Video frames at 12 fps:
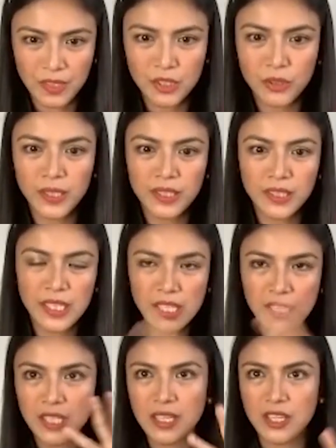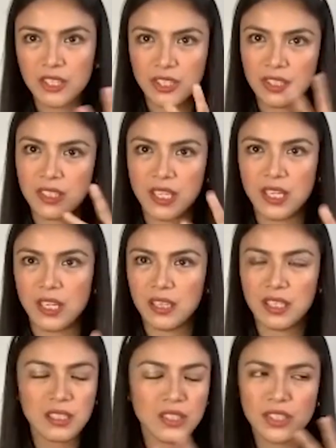So it really clears your skin. It
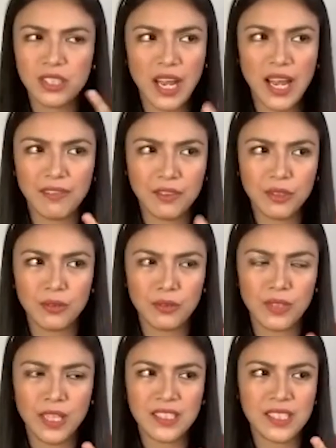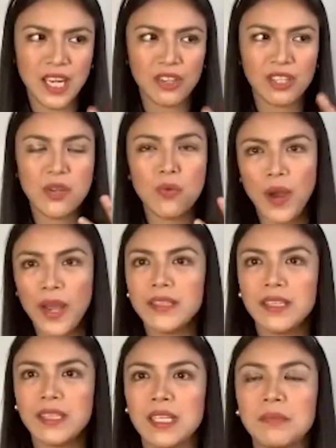doesn't have to necessarily
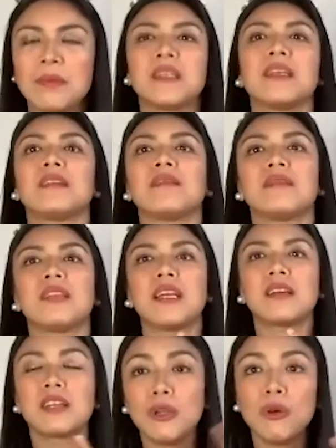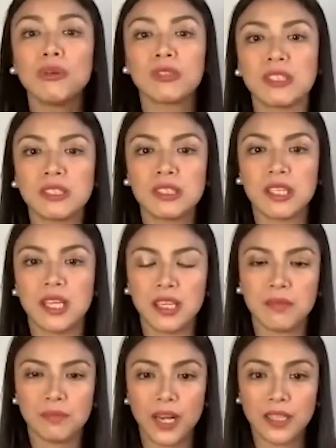whiten it, but it like glows your skin.
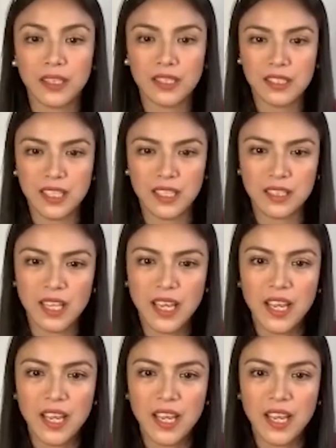It brightens it.